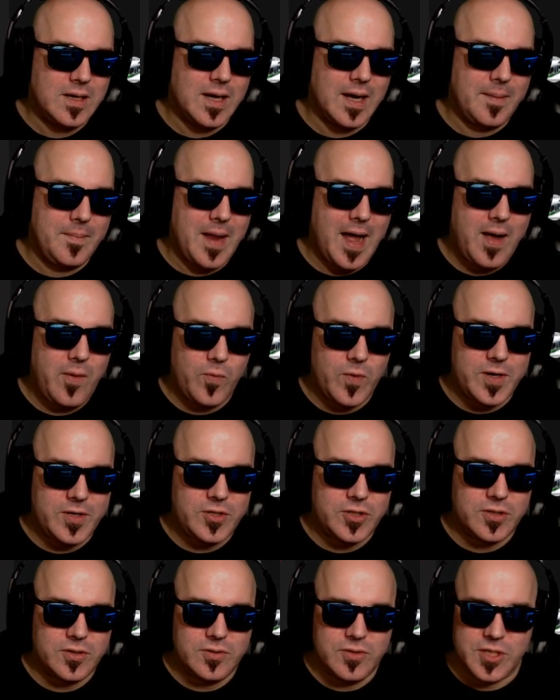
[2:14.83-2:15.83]
I'm not
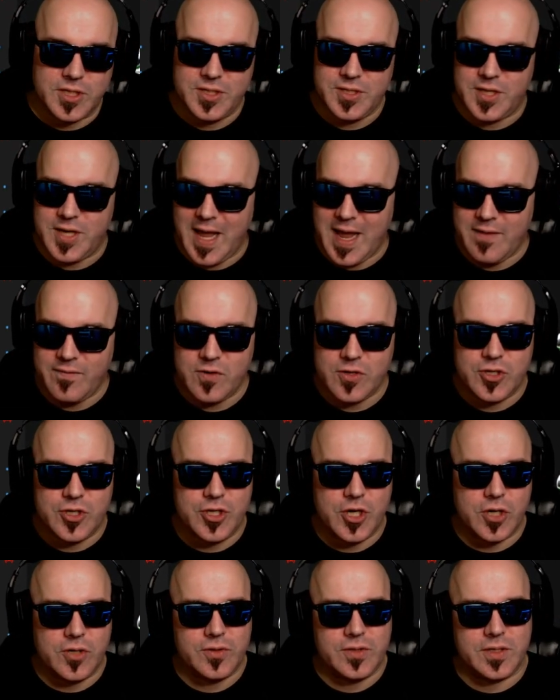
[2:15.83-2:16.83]
rich, just an average
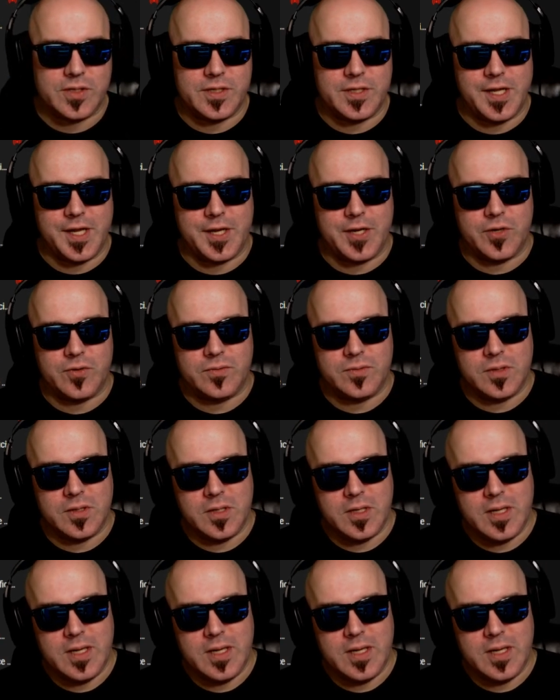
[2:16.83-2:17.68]
Joe, says Daniel.